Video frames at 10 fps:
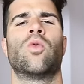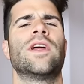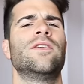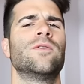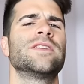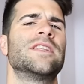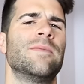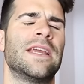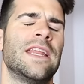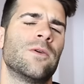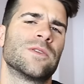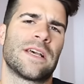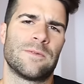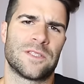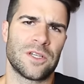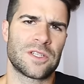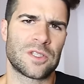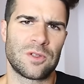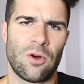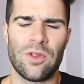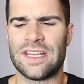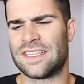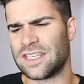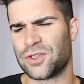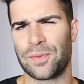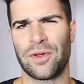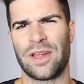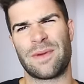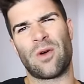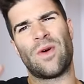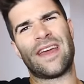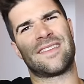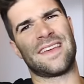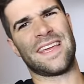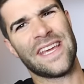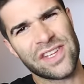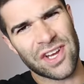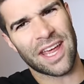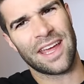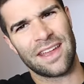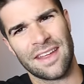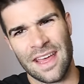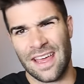What I noticed in the beginning was I was just slowly distributing my weight to each hand